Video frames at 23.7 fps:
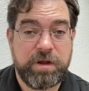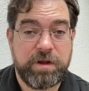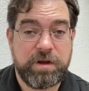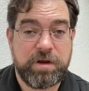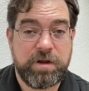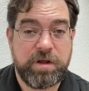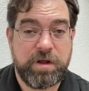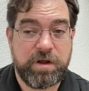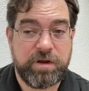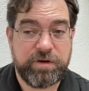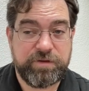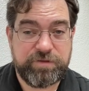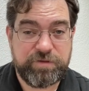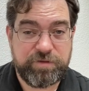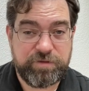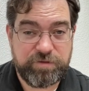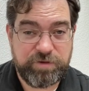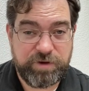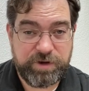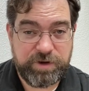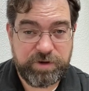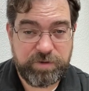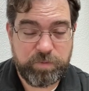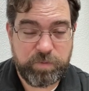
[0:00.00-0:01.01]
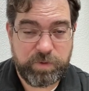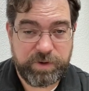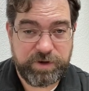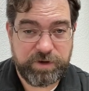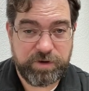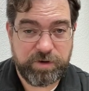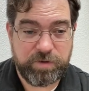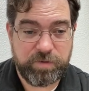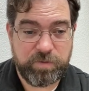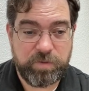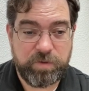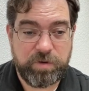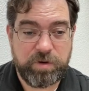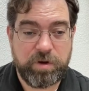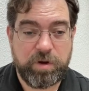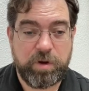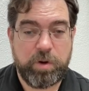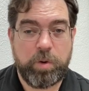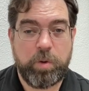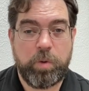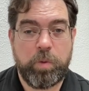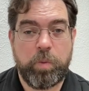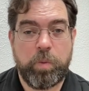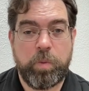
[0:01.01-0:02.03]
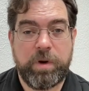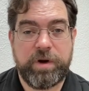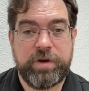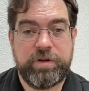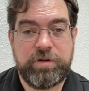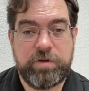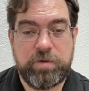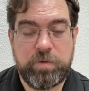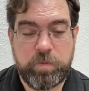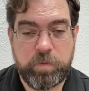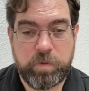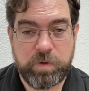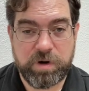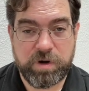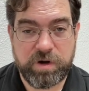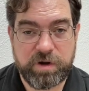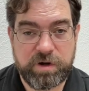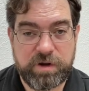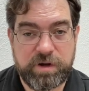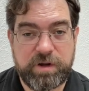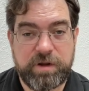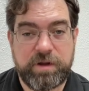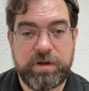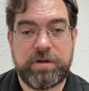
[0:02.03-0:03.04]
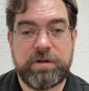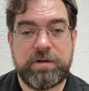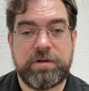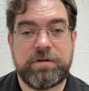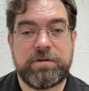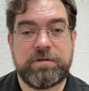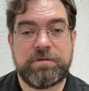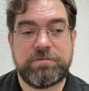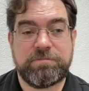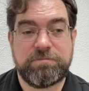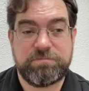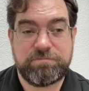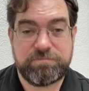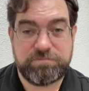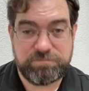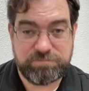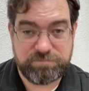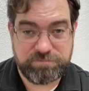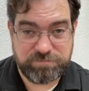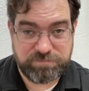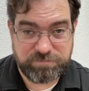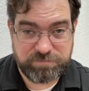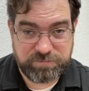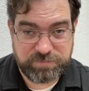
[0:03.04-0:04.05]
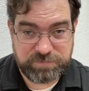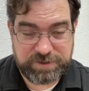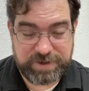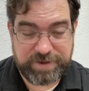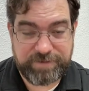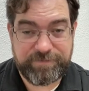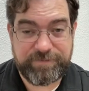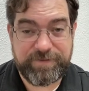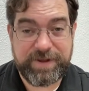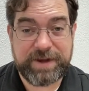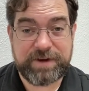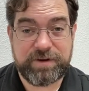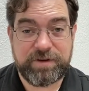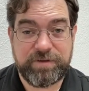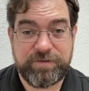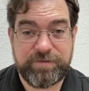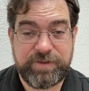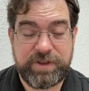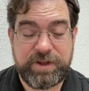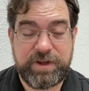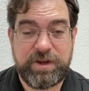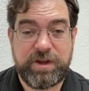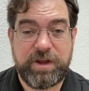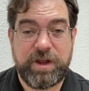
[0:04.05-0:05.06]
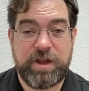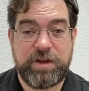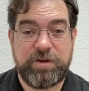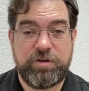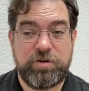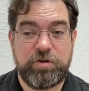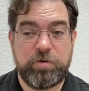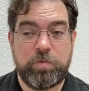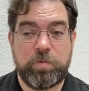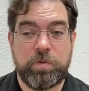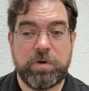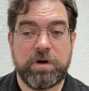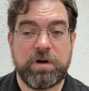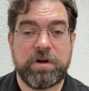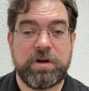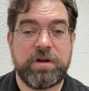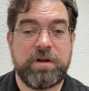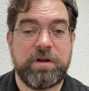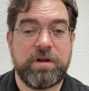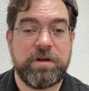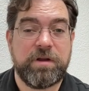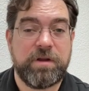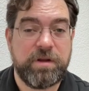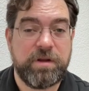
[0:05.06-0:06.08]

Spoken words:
concentrated window where you work effectively and you work